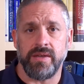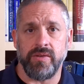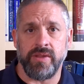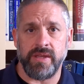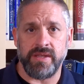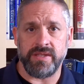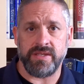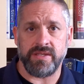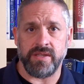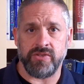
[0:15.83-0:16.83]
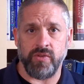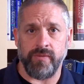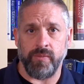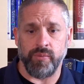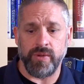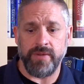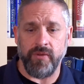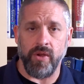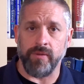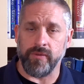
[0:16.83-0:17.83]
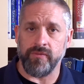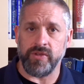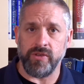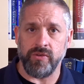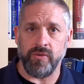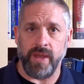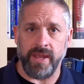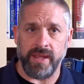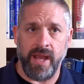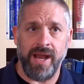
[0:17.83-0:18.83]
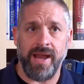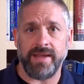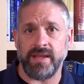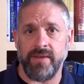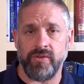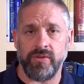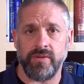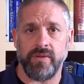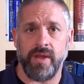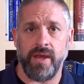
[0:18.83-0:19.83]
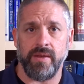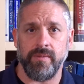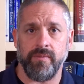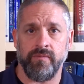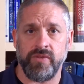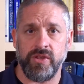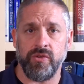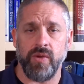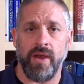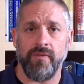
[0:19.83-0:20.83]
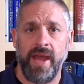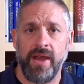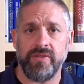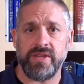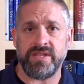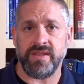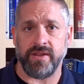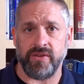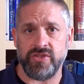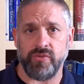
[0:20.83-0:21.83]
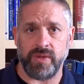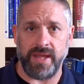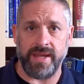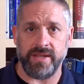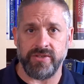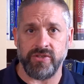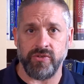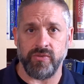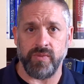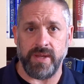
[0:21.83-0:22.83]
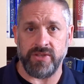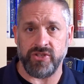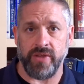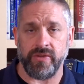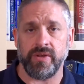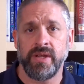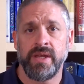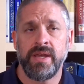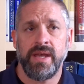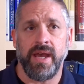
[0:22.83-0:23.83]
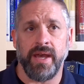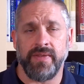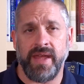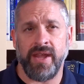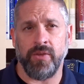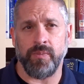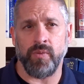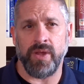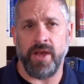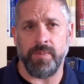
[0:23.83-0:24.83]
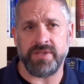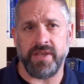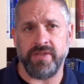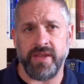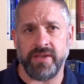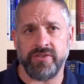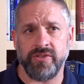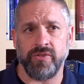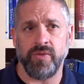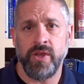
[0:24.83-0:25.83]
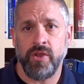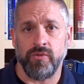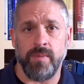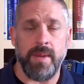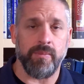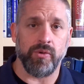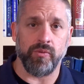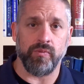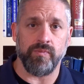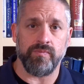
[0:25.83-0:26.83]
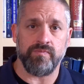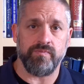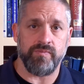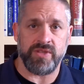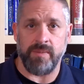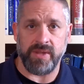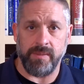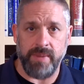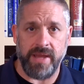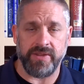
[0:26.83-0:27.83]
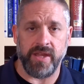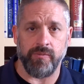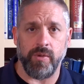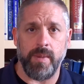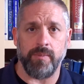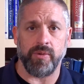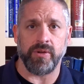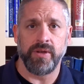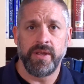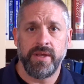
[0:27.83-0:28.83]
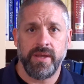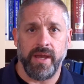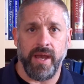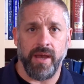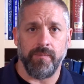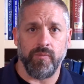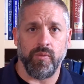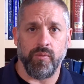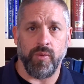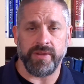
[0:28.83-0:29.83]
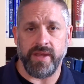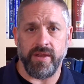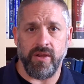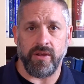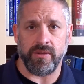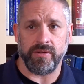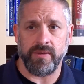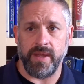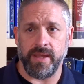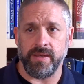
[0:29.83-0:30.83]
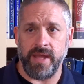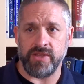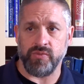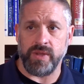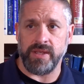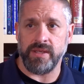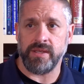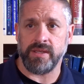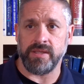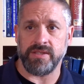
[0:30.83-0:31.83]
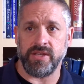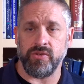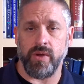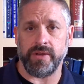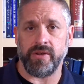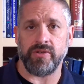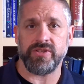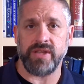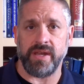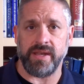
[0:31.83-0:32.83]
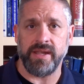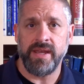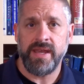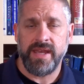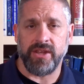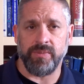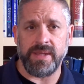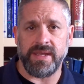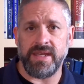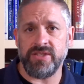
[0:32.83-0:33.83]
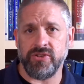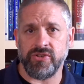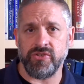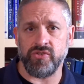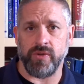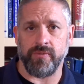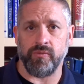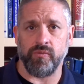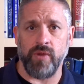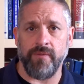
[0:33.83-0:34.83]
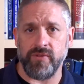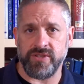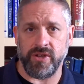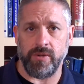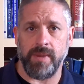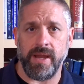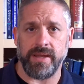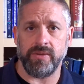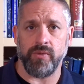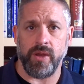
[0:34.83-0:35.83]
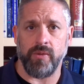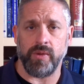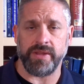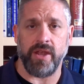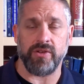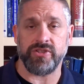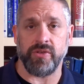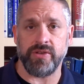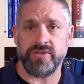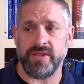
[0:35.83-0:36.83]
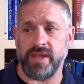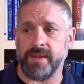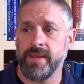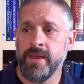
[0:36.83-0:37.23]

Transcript: these sort of a brief overview, a high-level view of how these theories are related to each other. That will help us, I think, to remember something about them, remember what they are, and as we continue on in our study, it'll be easier to sort of reference in our mind what they are. So here's the thing.